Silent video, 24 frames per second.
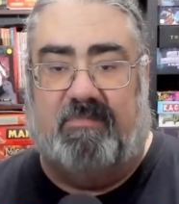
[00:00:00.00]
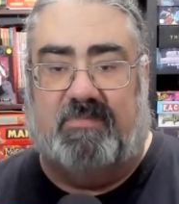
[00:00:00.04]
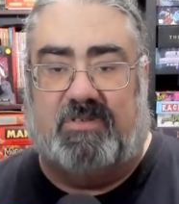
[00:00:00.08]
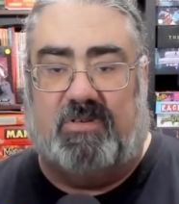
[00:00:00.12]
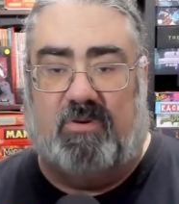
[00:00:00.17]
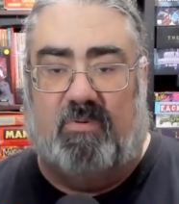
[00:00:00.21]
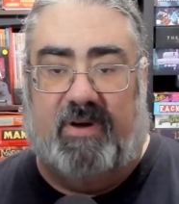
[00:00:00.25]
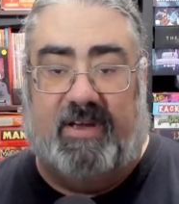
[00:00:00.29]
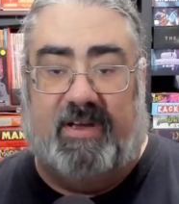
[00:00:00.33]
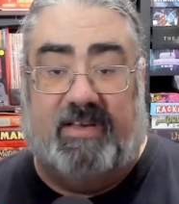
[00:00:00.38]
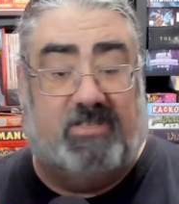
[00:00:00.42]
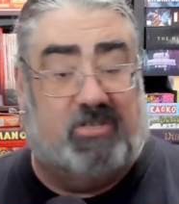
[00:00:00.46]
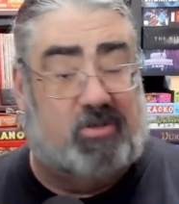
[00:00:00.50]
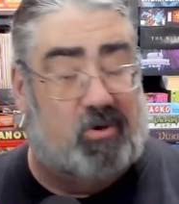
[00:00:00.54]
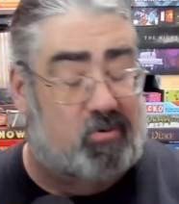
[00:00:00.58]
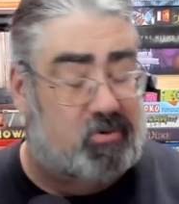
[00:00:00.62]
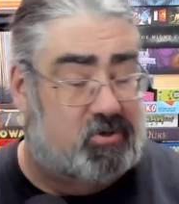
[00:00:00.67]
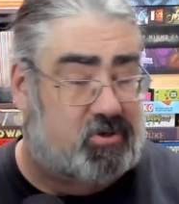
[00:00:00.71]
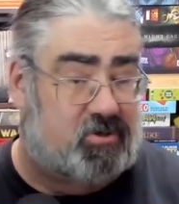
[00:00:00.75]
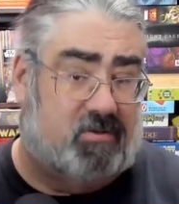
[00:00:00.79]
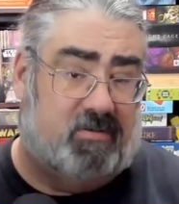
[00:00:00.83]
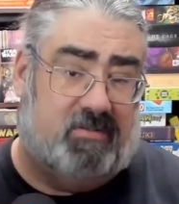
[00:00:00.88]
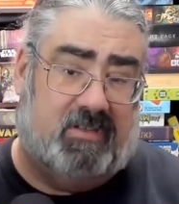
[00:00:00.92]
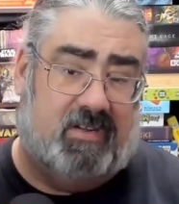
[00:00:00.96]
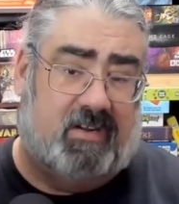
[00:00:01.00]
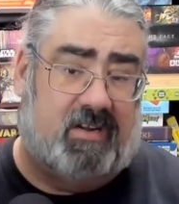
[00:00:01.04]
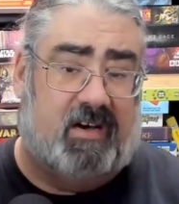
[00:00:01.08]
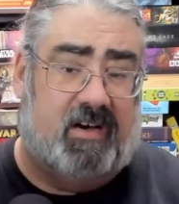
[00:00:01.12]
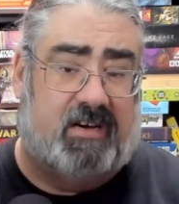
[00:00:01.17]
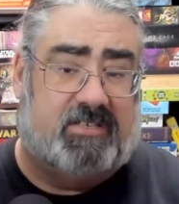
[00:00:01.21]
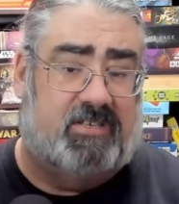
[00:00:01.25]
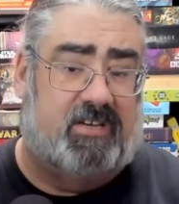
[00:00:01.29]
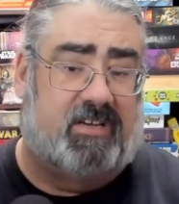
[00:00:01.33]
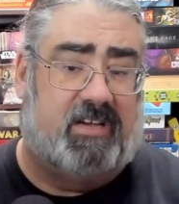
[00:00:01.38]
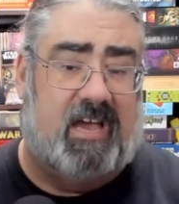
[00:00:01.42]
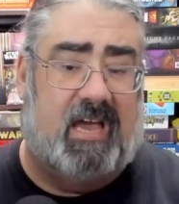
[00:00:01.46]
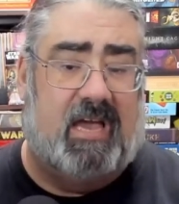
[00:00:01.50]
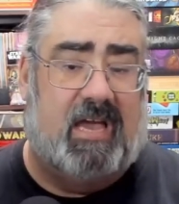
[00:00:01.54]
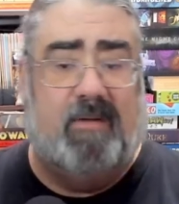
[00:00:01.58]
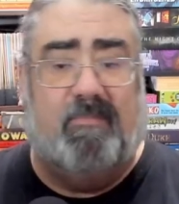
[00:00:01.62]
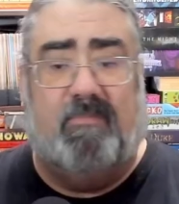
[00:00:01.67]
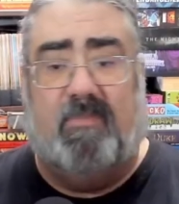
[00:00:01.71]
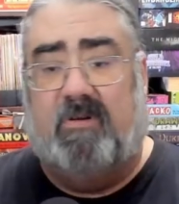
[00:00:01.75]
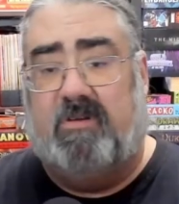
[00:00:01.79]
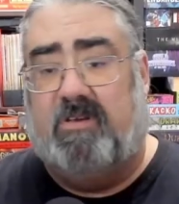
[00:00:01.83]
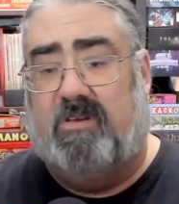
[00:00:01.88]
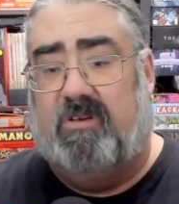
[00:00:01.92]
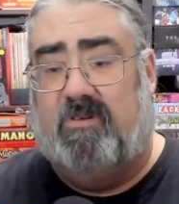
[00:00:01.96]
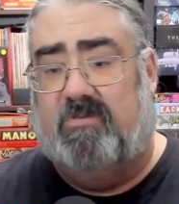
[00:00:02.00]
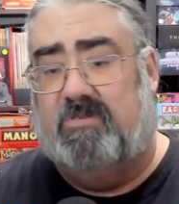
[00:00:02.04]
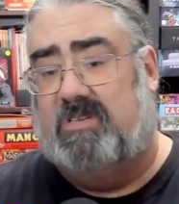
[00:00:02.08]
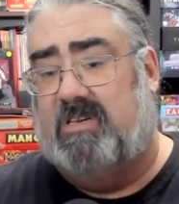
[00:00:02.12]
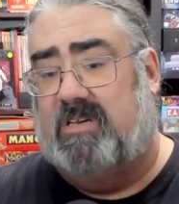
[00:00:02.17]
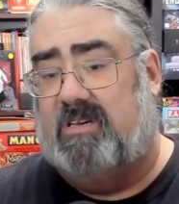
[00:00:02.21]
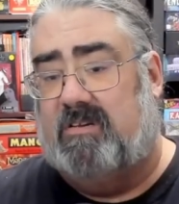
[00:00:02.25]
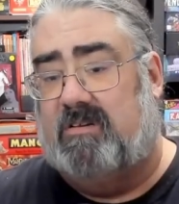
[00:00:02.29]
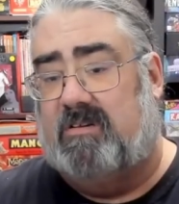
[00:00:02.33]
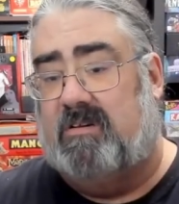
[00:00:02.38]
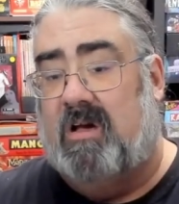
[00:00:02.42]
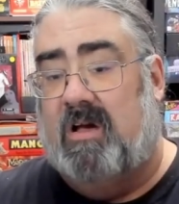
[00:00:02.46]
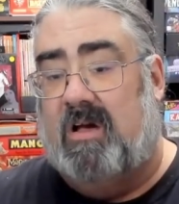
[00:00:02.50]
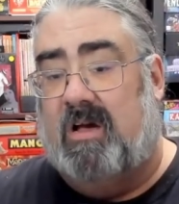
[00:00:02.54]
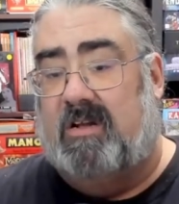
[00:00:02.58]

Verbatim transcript: So a social deduction game using